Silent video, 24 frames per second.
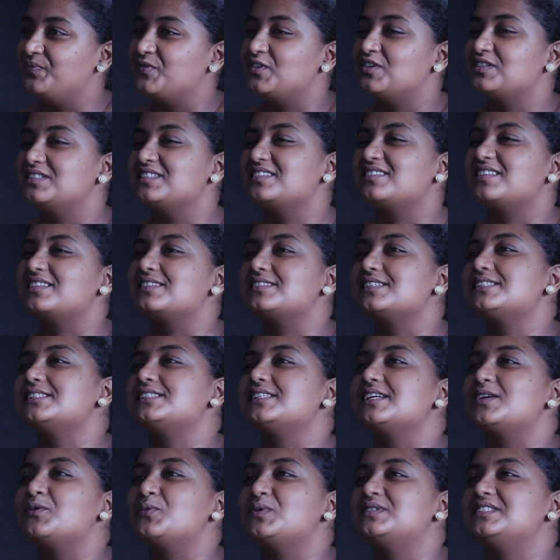you see, there's this
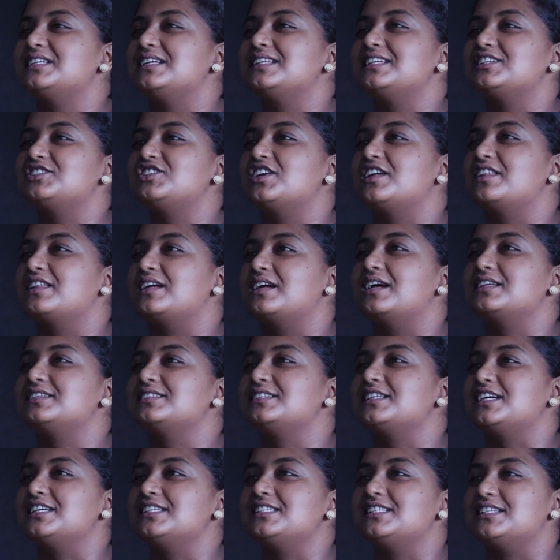thing we tell each other as
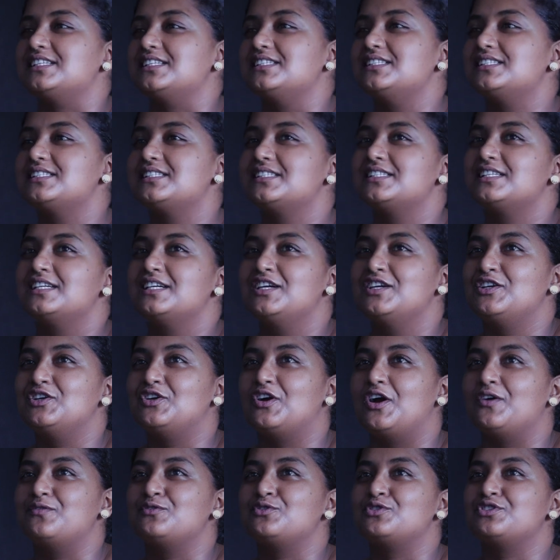nurses, you
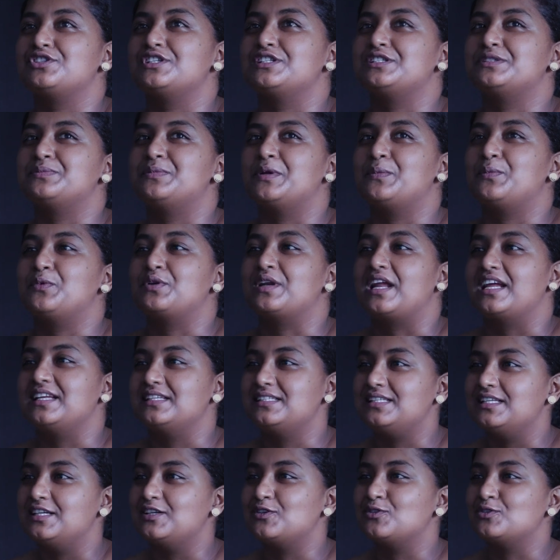have to treat people
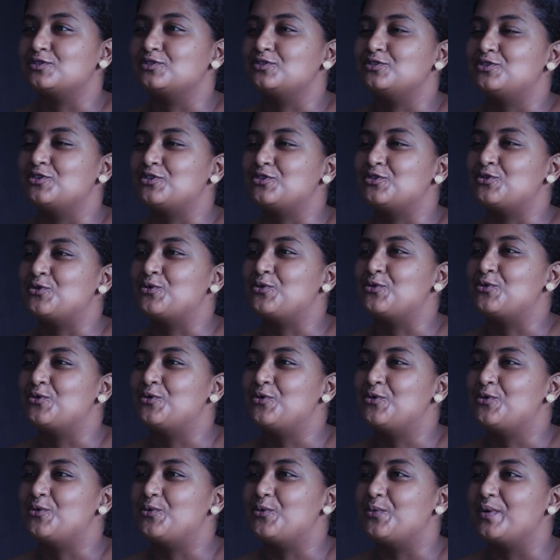nicely because you don't know
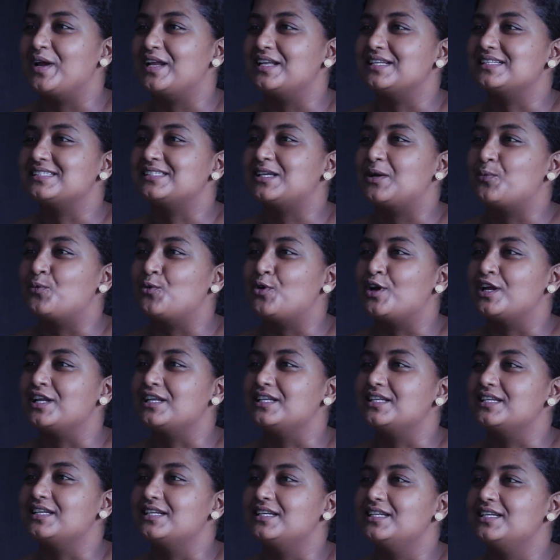when
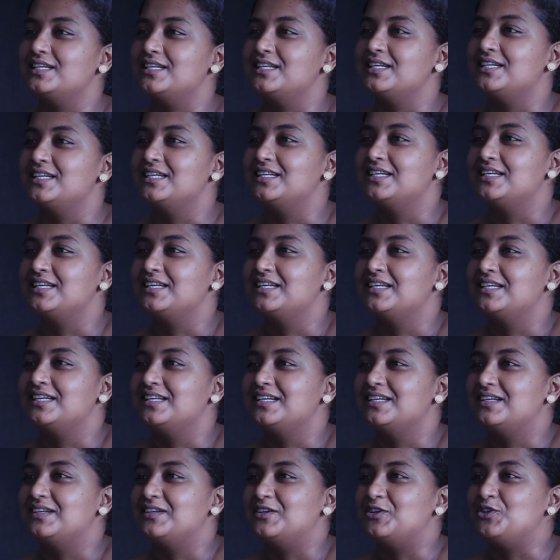someone
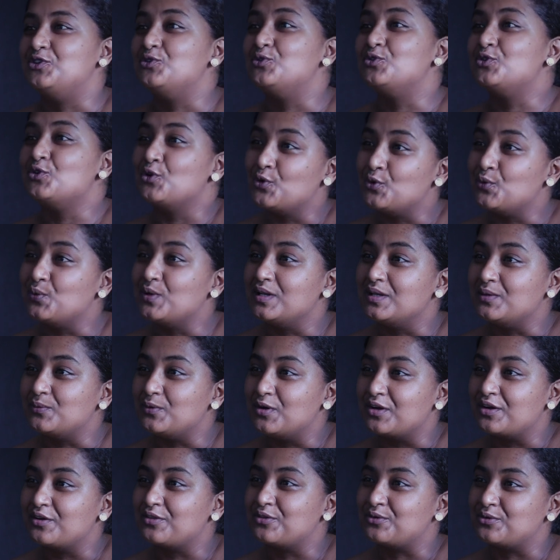you know will
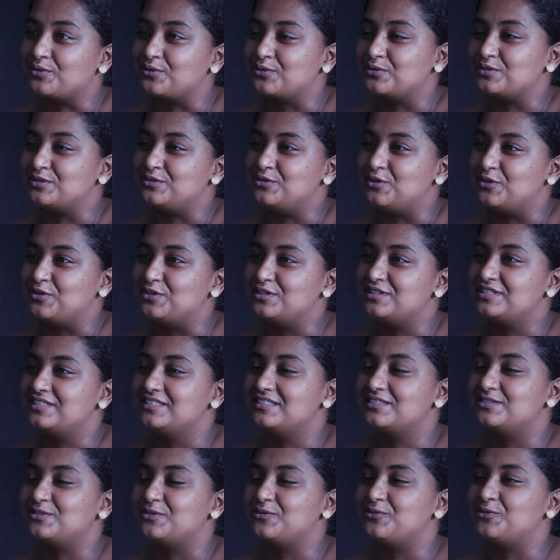walk through those doors.
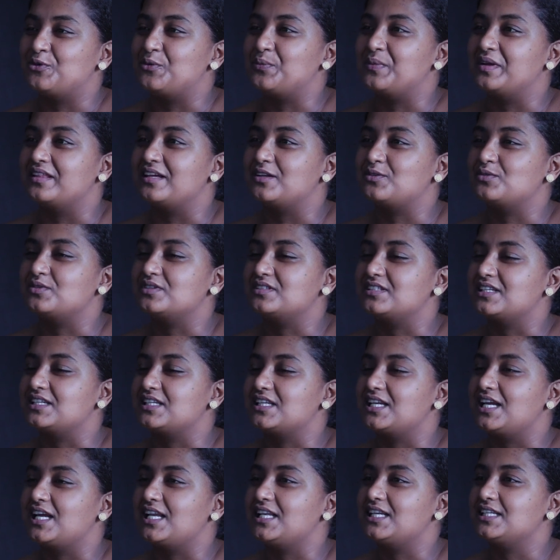Yeah. So for me, that was a
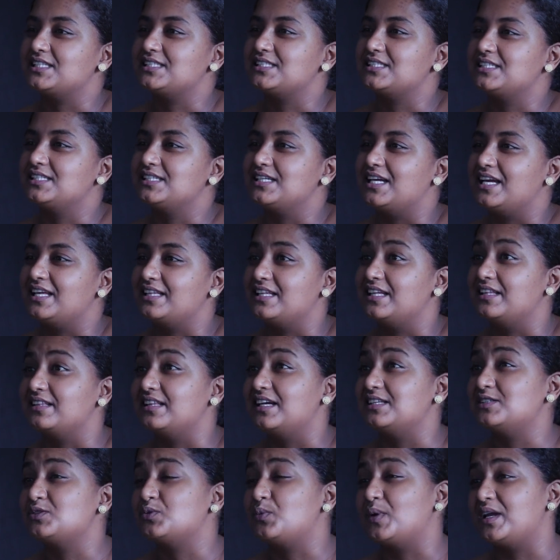reality. I think
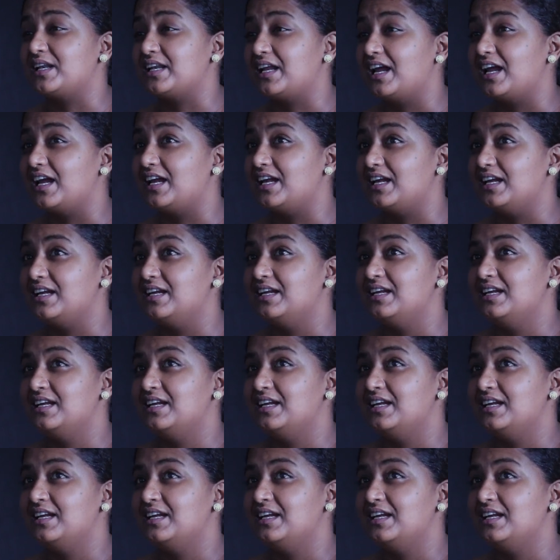that's when I